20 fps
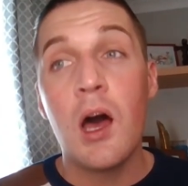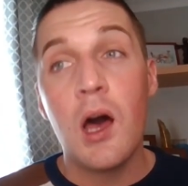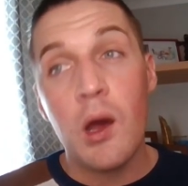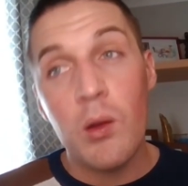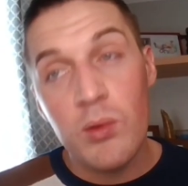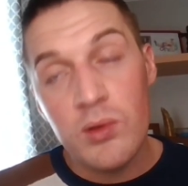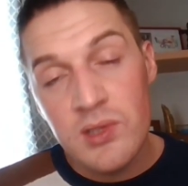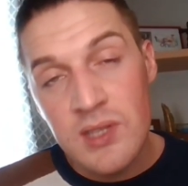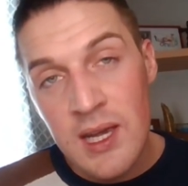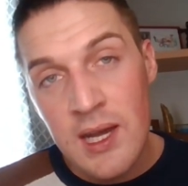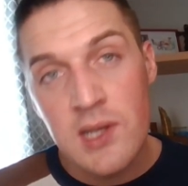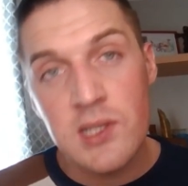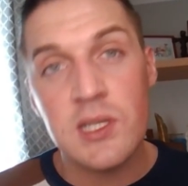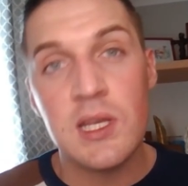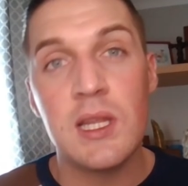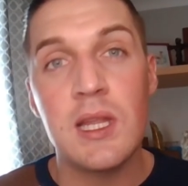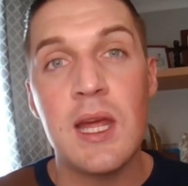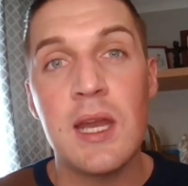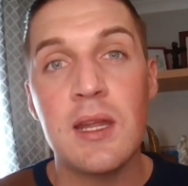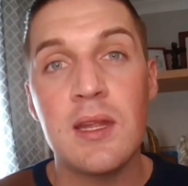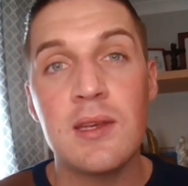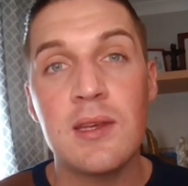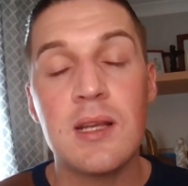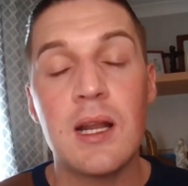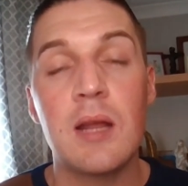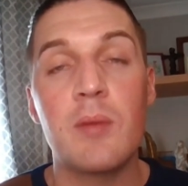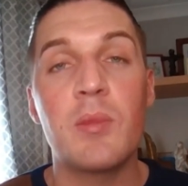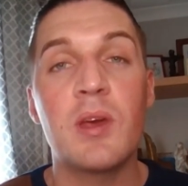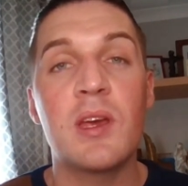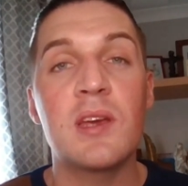I will attach that at the end of this
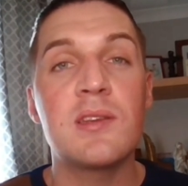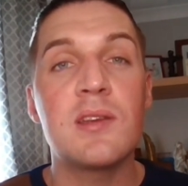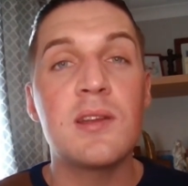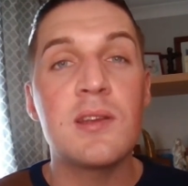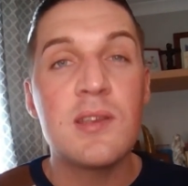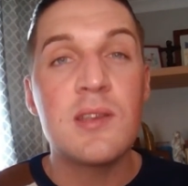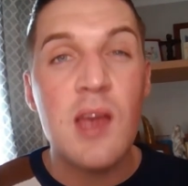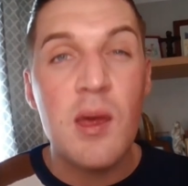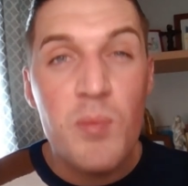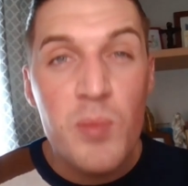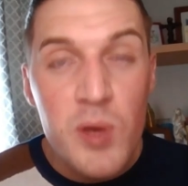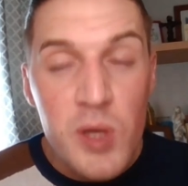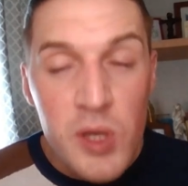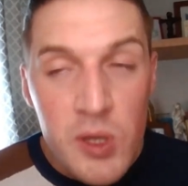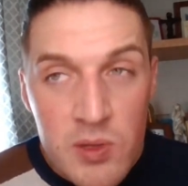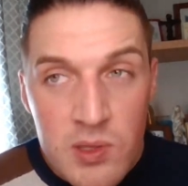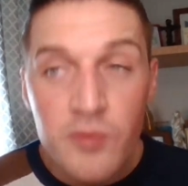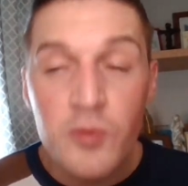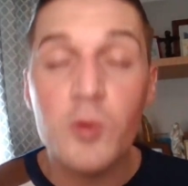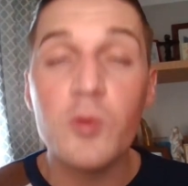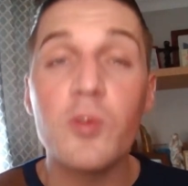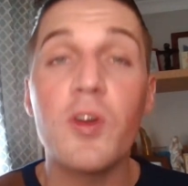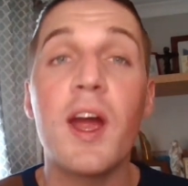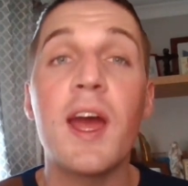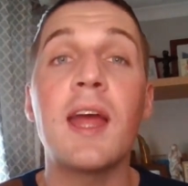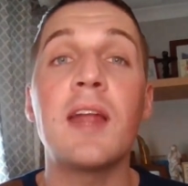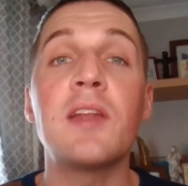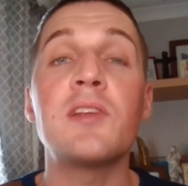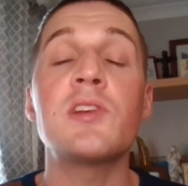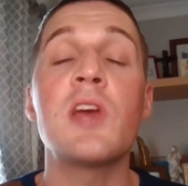clip because it is a beautiful
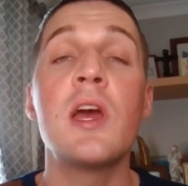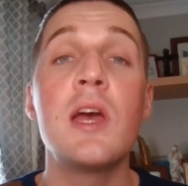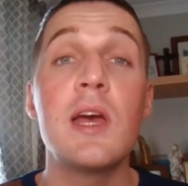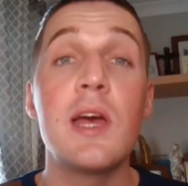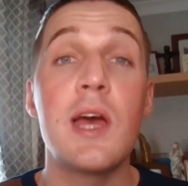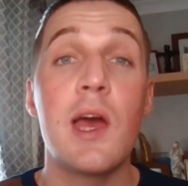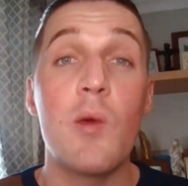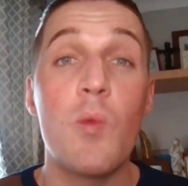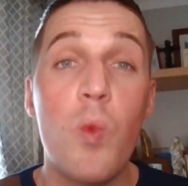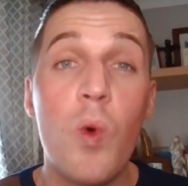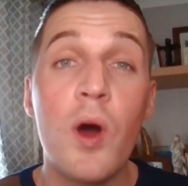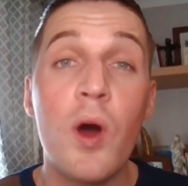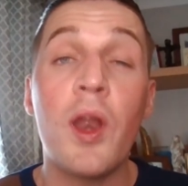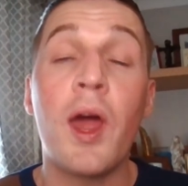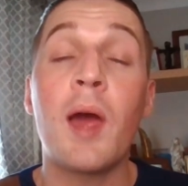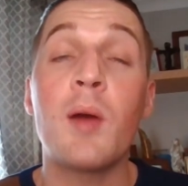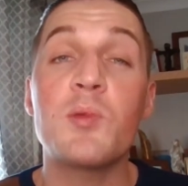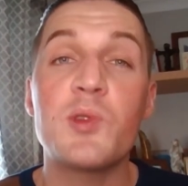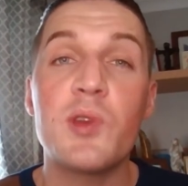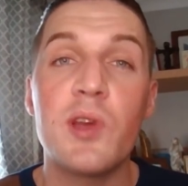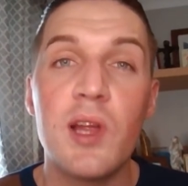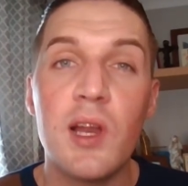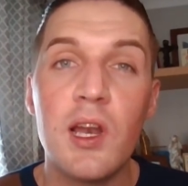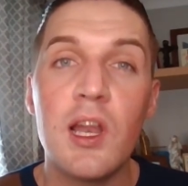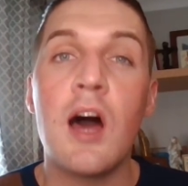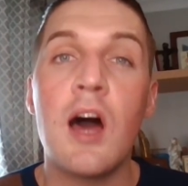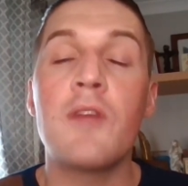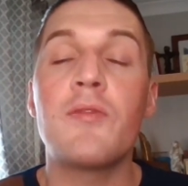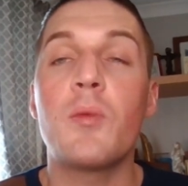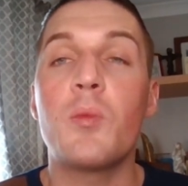range and one I absolutely
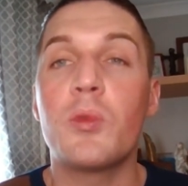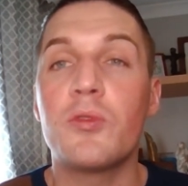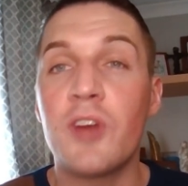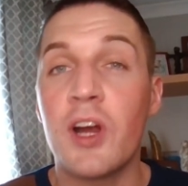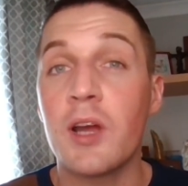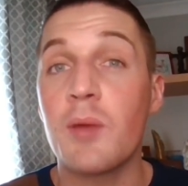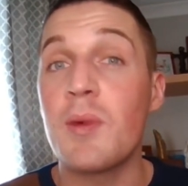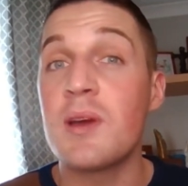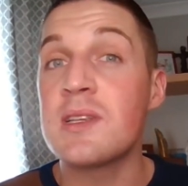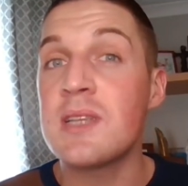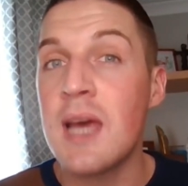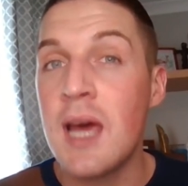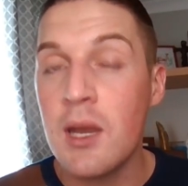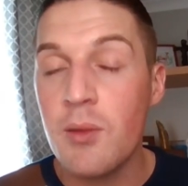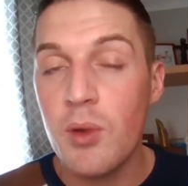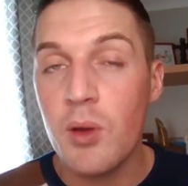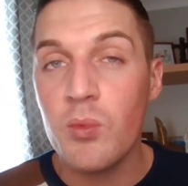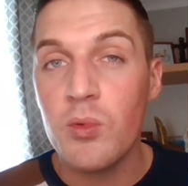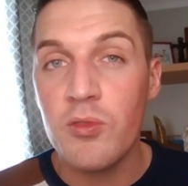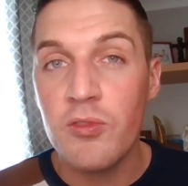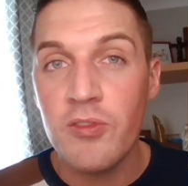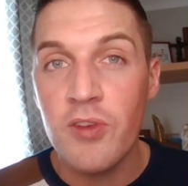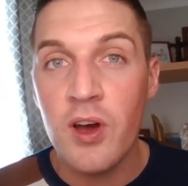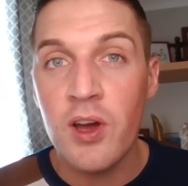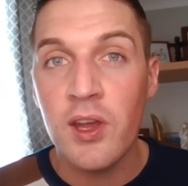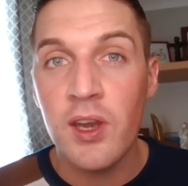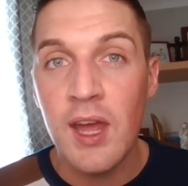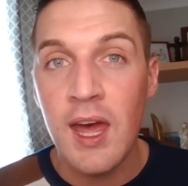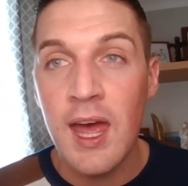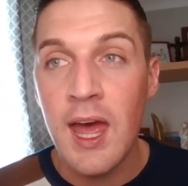love and would recommend to anybody with
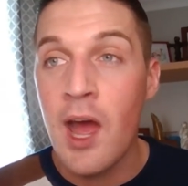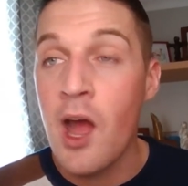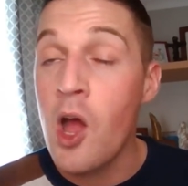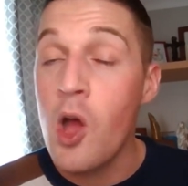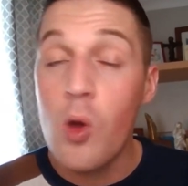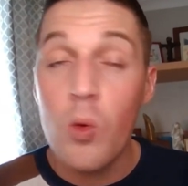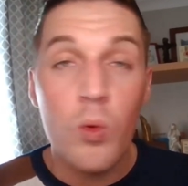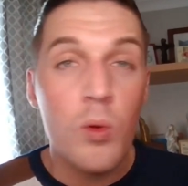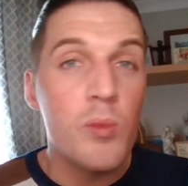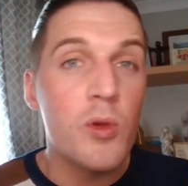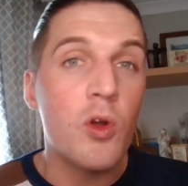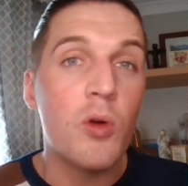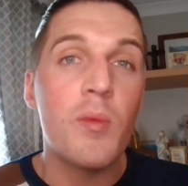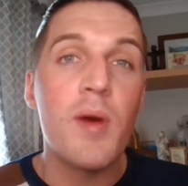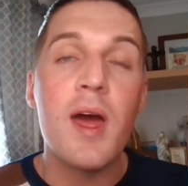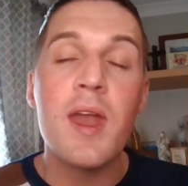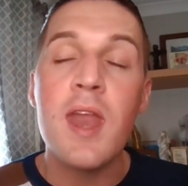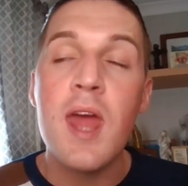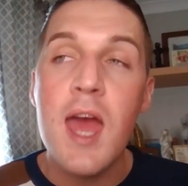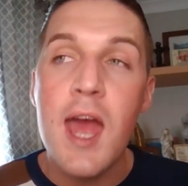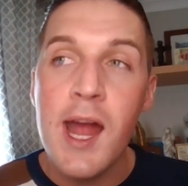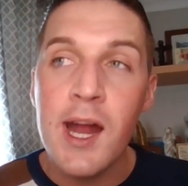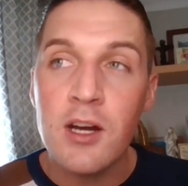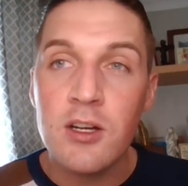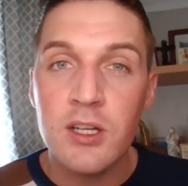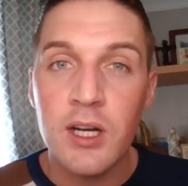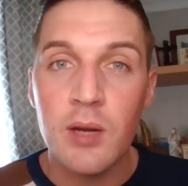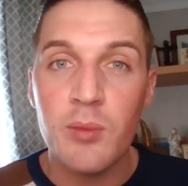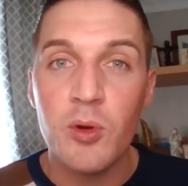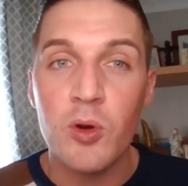fine hair, women or men.
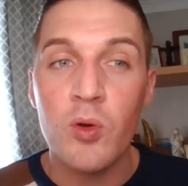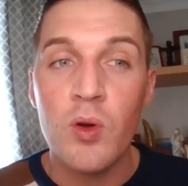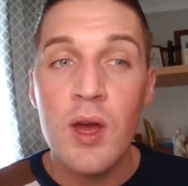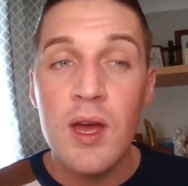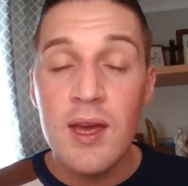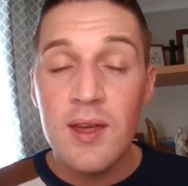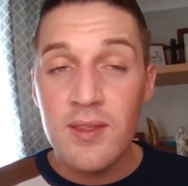Incredible.